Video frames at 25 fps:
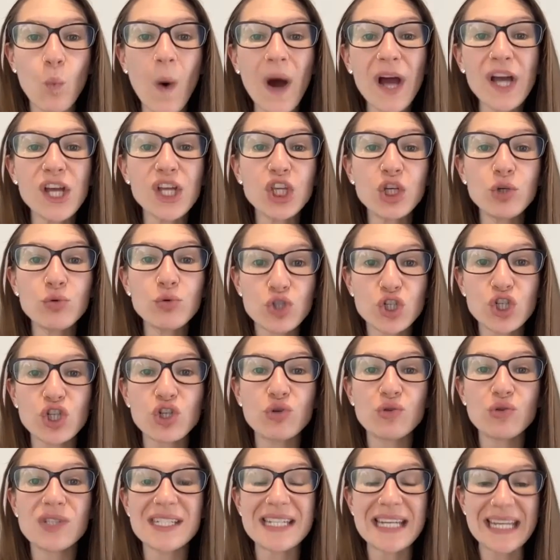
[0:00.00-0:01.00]
what you
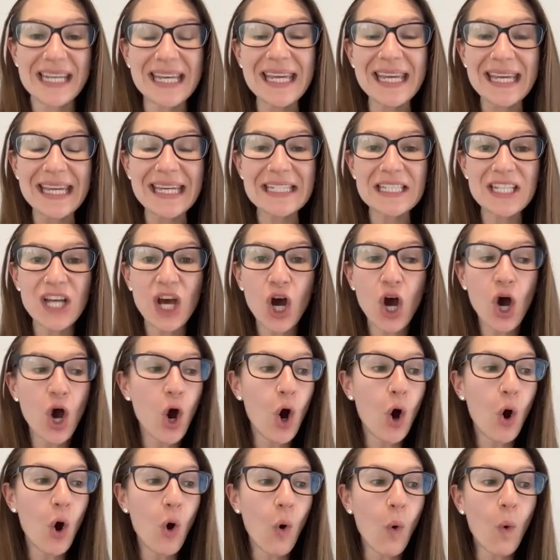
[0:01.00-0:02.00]
choose to eat
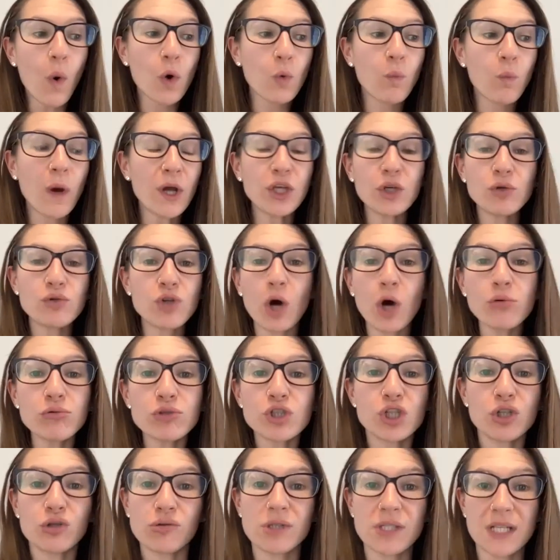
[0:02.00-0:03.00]
or what you
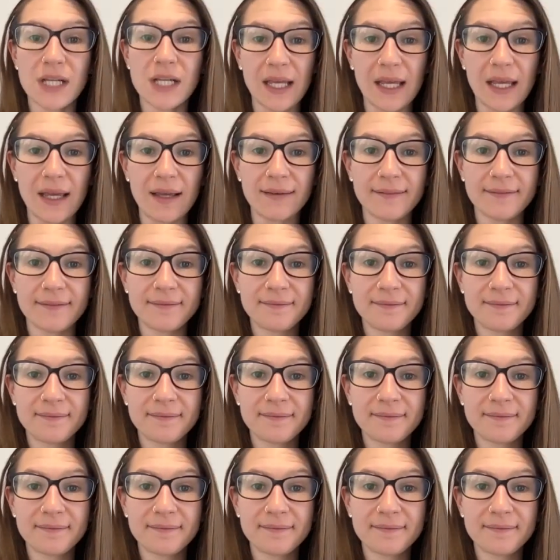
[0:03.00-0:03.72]
don't choose to eat.